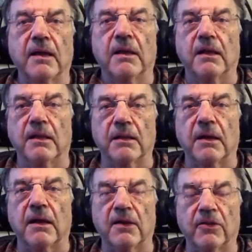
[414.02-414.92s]
his
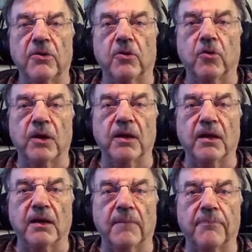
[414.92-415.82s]
other Ukrainian
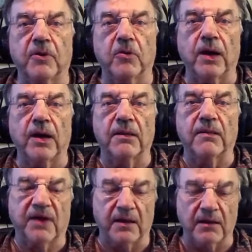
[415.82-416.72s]
kleptocrats
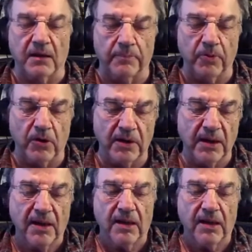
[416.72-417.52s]
have taken abroad.